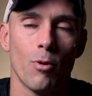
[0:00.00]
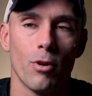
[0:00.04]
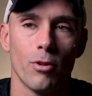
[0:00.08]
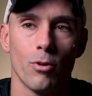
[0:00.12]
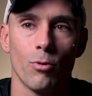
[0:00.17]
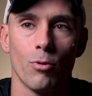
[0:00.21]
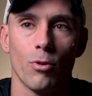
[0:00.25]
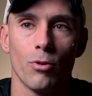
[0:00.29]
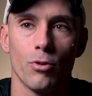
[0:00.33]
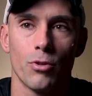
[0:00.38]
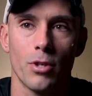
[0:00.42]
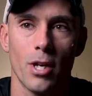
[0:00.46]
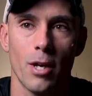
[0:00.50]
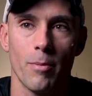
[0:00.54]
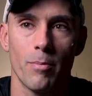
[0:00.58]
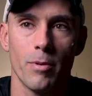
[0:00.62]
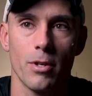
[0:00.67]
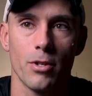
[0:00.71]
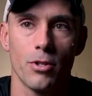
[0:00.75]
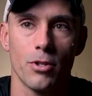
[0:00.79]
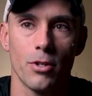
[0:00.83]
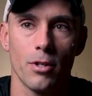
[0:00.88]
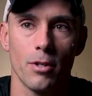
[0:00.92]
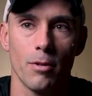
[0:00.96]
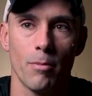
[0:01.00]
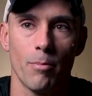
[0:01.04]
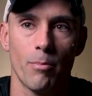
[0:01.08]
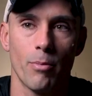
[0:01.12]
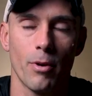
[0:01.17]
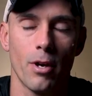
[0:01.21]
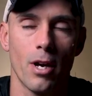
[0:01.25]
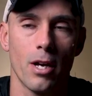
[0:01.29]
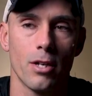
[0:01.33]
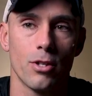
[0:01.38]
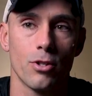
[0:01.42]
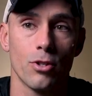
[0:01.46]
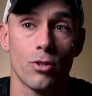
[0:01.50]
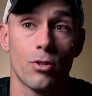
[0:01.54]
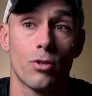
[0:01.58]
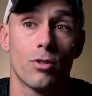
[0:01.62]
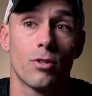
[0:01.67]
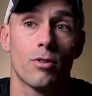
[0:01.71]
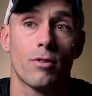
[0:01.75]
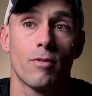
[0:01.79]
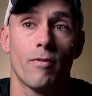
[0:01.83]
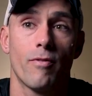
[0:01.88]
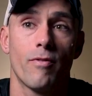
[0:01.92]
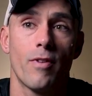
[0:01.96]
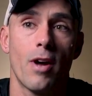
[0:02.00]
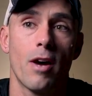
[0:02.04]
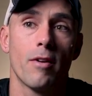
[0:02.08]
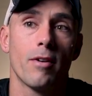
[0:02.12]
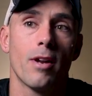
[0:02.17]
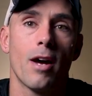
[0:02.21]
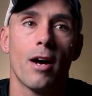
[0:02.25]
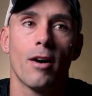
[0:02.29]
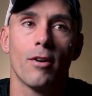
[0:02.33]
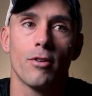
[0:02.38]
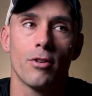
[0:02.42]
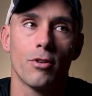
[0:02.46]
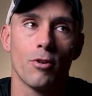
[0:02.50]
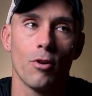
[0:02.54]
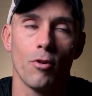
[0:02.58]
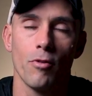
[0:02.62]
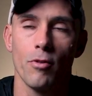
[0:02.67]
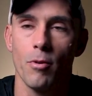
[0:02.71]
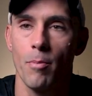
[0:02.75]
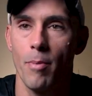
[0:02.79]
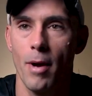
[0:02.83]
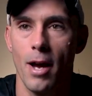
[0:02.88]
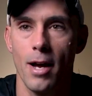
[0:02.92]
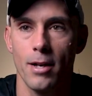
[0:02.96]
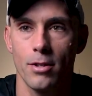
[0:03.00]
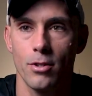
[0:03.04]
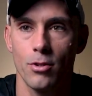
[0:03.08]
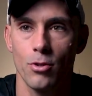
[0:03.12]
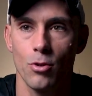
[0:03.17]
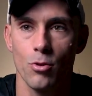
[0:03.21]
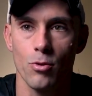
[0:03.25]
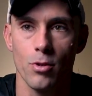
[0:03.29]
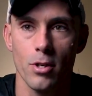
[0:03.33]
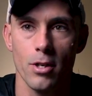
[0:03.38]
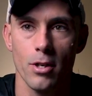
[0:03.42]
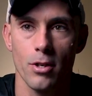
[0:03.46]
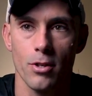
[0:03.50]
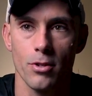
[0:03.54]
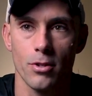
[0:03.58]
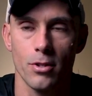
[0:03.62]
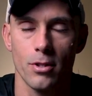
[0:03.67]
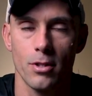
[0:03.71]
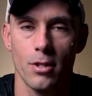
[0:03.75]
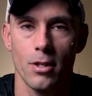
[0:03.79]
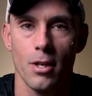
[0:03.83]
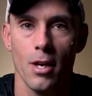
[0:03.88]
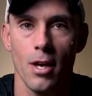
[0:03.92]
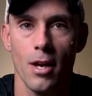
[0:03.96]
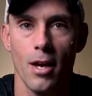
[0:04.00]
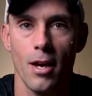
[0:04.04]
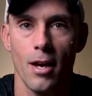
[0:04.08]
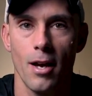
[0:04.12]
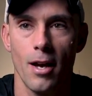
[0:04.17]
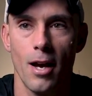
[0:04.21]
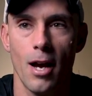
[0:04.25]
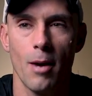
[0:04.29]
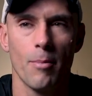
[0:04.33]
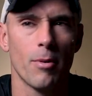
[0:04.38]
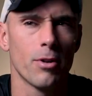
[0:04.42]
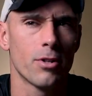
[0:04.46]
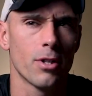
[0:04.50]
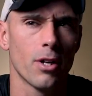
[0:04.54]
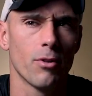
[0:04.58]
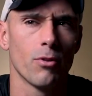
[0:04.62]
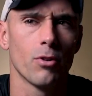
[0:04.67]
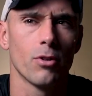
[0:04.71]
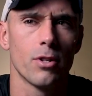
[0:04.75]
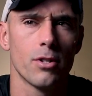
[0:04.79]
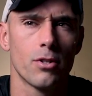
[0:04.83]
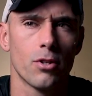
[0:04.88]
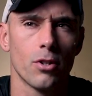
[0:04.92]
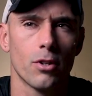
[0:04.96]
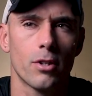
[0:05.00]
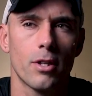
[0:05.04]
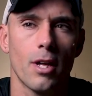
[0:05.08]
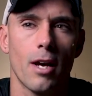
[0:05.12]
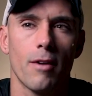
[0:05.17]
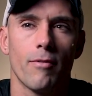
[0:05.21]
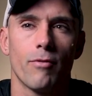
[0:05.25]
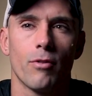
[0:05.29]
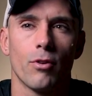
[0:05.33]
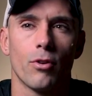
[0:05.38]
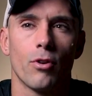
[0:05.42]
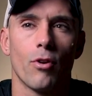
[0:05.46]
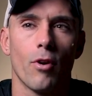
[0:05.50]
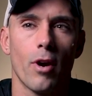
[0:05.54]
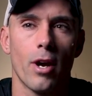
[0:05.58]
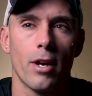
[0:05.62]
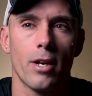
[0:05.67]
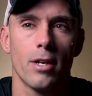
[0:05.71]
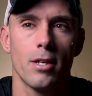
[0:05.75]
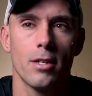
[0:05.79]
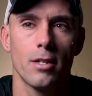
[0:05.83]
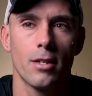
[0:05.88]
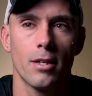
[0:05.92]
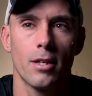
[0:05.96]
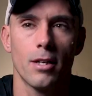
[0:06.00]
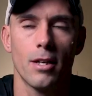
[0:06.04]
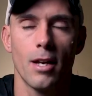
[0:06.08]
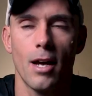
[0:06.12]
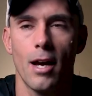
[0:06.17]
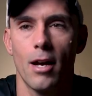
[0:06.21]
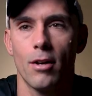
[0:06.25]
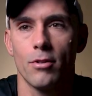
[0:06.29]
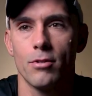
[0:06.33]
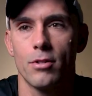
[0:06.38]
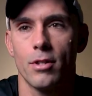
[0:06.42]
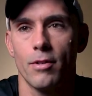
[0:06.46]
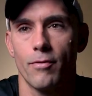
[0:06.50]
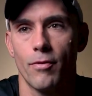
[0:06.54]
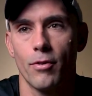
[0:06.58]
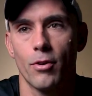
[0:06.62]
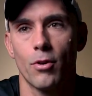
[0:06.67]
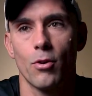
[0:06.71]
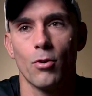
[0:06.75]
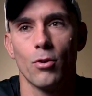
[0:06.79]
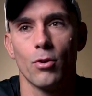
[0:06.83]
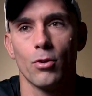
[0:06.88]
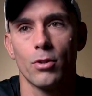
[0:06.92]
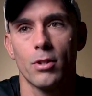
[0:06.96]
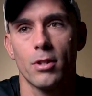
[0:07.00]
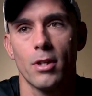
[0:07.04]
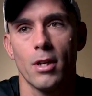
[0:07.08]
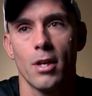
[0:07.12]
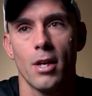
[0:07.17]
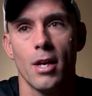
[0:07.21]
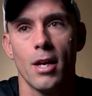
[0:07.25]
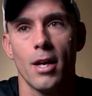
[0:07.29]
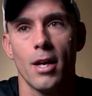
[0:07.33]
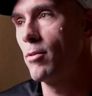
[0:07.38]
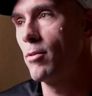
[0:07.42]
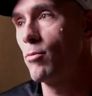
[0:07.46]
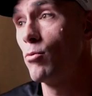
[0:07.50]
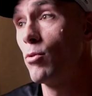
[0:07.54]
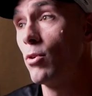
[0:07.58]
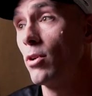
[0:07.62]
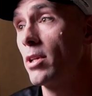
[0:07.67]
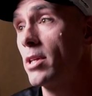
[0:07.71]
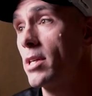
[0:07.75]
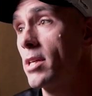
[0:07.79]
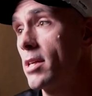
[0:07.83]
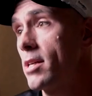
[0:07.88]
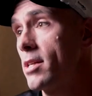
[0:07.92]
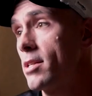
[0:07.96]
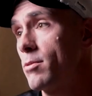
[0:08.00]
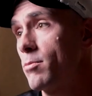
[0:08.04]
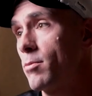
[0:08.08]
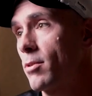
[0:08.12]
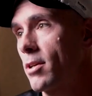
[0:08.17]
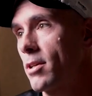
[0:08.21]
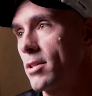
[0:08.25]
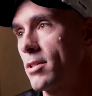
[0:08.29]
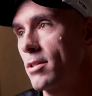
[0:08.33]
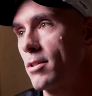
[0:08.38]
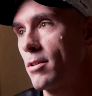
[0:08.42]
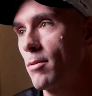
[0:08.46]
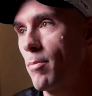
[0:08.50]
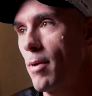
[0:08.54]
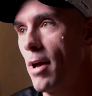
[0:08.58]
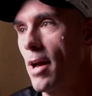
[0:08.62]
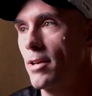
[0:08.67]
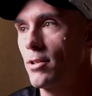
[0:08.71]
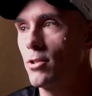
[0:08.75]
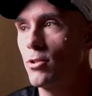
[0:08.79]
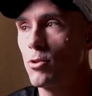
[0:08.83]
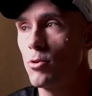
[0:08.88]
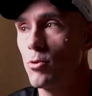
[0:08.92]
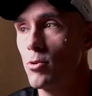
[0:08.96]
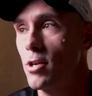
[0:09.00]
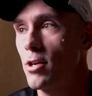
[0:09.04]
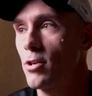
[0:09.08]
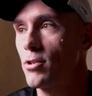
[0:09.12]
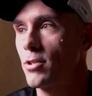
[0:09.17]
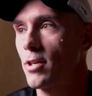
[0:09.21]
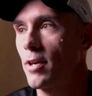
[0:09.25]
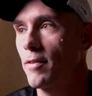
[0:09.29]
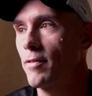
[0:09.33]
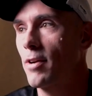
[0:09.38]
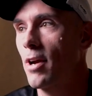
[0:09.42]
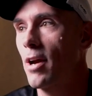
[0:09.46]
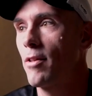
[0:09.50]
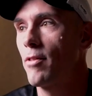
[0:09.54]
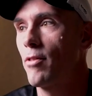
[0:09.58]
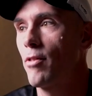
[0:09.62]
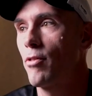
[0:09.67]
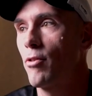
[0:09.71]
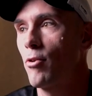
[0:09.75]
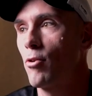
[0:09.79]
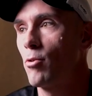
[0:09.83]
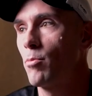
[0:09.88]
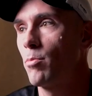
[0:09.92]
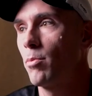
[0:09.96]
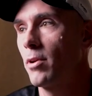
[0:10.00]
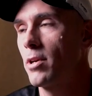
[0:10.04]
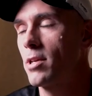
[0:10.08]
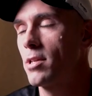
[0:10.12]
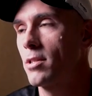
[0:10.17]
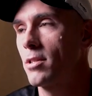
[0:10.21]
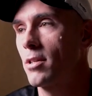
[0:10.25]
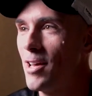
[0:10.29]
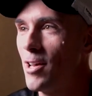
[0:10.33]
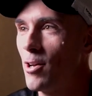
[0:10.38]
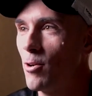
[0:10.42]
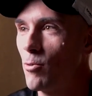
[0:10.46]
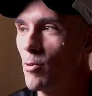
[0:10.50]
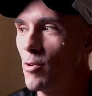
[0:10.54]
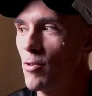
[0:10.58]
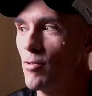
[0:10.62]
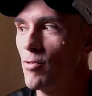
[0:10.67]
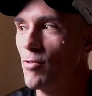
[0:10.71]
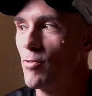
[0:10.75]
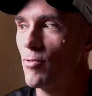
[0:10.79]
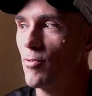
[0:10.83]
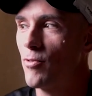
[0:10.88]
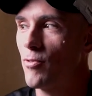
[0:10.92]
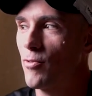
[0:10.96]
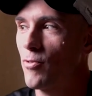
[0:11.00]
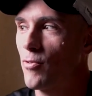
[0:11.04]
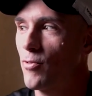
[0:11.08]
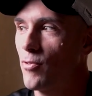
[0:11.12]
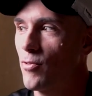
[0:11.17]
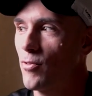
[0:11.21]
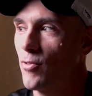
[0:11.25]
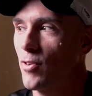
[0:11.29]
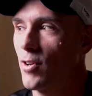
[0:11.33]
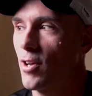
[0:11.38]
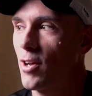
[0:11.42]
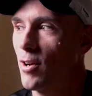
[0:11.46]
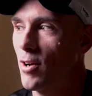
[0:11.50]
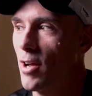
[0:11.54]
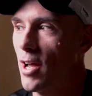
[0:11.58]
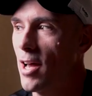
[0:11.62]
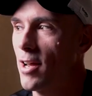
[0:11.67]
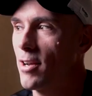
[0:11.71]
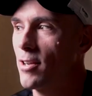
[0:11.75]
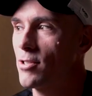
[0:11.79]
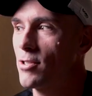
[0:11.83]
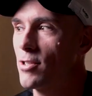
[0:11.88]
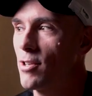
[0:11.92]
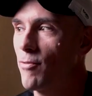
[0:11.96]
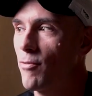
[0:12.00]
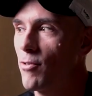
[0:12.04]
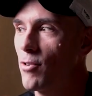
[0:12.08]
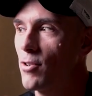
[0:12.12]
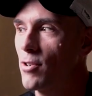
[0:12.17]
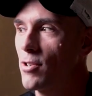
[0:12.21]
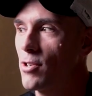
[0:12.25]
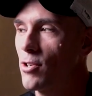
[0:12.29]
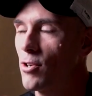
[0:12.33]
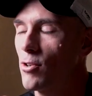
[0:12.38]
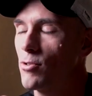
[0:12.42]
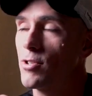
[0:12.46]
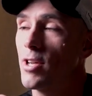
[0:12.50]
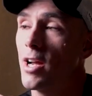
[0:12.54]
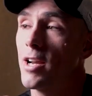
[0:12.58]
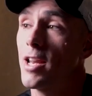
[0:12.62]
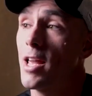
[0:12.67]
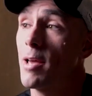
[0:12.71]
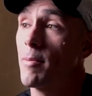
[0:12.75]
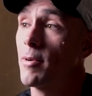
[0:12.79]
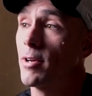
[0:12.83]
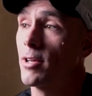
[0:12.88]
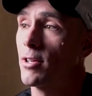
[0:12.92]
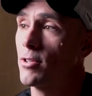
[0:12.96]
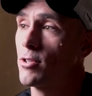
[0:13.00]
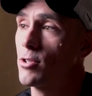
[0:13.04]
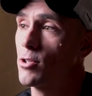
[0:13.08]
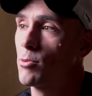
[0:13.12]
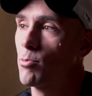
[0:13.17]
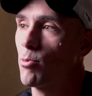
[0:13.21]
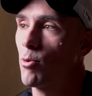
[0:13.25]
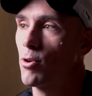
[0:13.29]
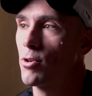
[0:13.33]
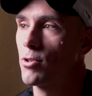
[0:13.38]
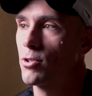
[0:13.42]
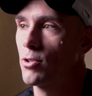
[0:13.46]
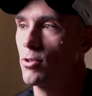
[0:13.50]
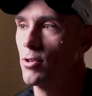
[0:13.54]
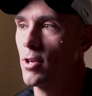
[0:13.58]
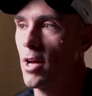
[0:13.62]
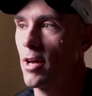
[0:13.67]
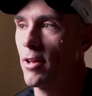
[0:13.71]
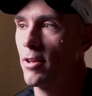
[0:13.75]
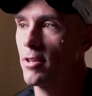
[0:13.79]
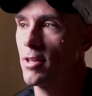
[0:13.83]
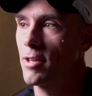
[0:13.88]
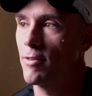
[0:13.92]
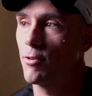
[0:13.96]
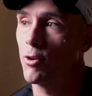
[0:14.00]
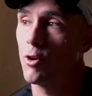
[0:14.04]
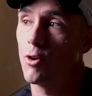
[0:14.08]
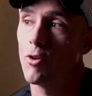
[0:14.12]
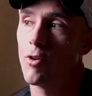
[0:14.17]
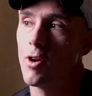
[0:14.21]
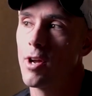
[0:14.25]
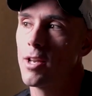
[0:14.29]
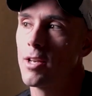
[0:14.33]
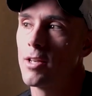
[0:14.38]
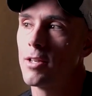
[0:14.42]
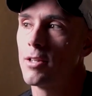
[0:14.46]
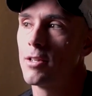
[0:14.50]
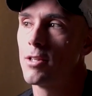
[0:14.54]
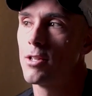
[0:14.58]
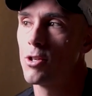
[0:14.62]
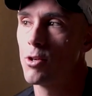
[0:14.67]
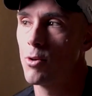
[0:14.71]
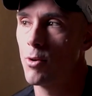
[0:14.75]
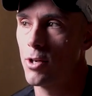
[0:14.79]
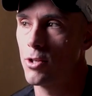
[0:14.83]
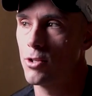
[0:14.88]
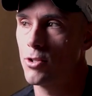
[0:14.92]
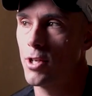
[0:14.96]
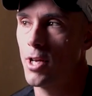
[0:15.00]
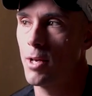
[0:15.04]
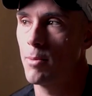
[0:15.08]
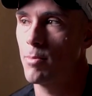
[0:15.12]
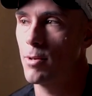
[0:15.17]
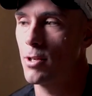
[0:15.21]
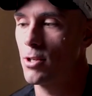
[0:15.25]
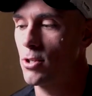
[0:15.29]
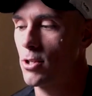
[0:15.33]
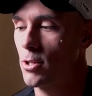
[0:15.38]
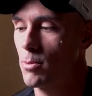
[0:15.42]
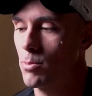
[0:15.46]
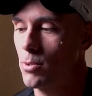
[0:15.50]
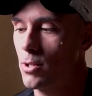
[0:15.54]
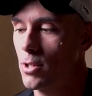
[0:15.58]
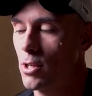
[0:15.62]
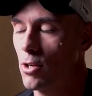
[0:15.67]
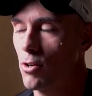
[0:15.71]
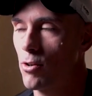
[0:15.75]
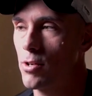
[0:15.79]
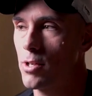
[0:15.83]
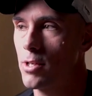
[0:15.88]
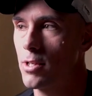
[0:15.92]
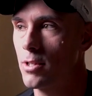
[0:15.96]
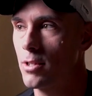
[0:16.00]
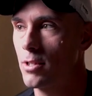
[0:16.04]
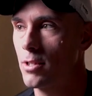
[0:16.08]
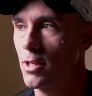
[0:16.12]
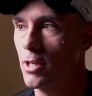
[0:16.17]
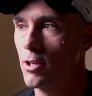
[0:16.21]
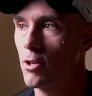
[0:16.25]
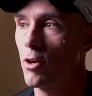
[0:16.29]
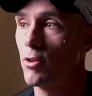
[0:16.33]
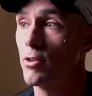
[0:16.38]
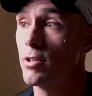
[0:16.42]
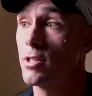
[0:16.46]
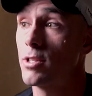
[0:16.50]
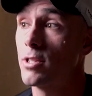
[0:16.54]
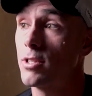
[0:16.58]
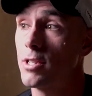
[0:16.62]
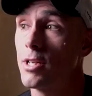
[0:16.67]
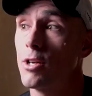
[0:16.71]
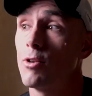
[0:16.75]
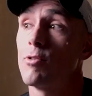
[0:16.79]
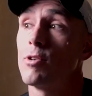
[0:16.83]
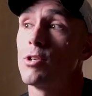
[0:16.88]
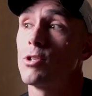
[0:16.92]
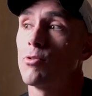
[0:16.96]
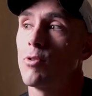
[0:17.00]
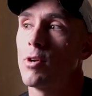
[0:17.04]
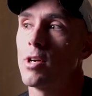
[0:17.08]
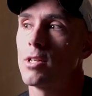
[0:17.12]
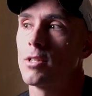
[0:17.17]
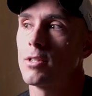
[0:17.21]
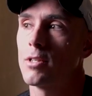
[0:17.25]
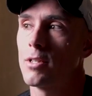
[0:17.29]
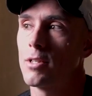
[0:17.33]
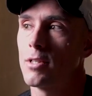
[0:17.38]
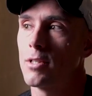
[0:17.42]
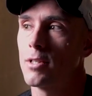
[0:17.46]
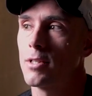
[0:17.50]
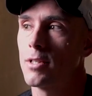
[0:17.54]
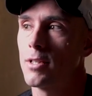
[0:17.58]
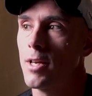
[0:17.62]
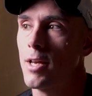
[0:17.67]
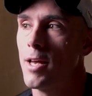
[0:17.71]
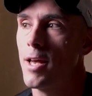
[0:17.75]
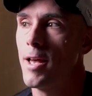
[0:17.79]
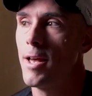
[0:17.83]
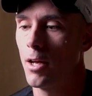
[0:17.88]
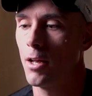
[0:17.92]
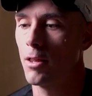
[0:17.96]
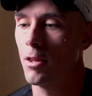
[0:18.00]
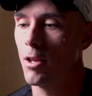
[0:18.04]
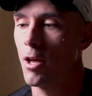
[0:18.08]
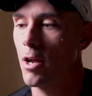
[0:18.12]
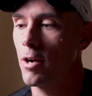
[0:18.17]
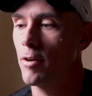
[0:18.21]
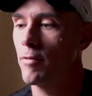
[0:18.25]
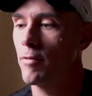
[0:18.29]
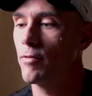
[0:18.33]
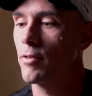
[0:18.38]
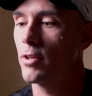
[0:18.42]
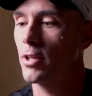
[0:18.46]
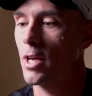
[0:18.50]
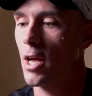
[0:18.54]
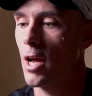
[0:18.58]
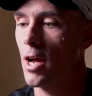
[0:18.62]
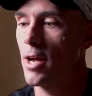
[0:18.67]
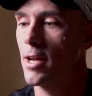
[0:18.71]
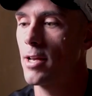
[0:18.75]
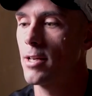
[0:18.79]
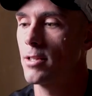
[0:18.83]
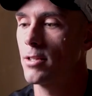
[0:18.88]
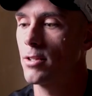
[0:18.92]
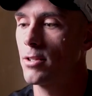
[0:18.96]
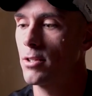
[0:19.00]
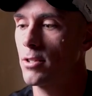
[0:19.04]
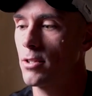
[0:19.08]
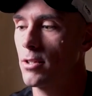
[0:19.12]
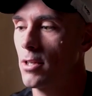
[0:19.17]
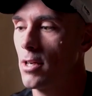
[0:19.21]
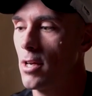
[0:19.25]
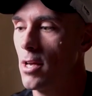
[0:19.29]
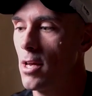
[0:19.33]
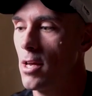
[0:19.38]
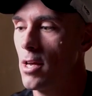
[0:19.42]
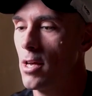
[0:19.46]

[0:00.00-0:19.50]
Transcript: won the world championship. But I just found out, you know, over the past 2 years, how much I really took that for granted and how difficult it really is, because the past 2 years I've gotten third place. We've had a different, you know, dynamic of the sport. So now that they've created the US Championship Series and all these series races, a lot of the guys